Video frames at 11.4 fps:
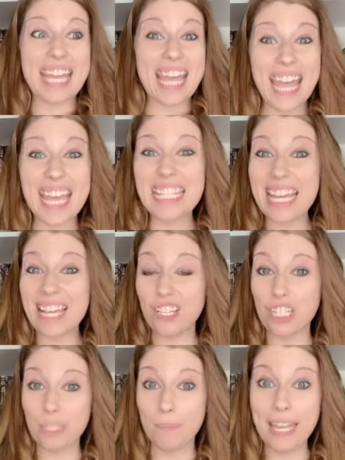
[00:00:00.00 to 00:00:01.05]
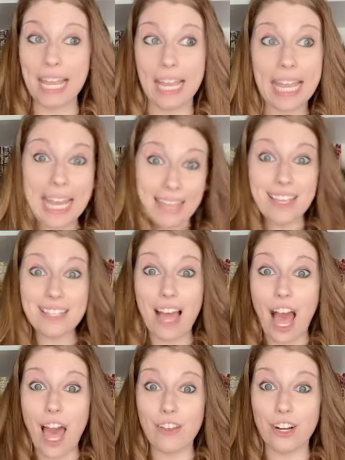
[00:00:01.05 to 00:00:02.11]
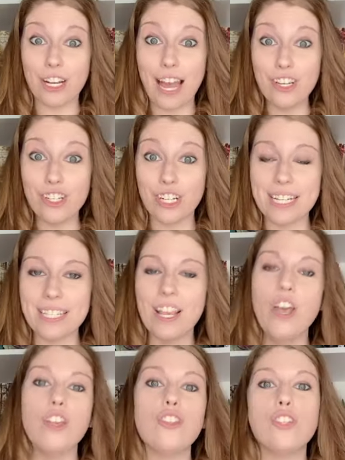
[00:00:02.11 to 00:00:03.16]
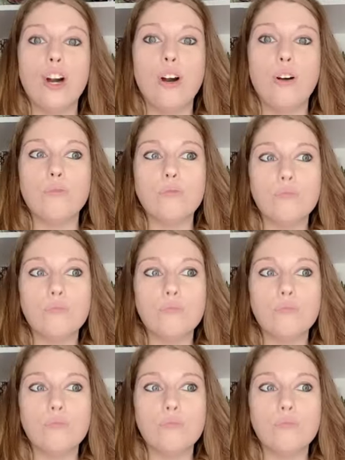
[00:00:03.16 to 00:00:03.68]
is English speaking in these other countries. So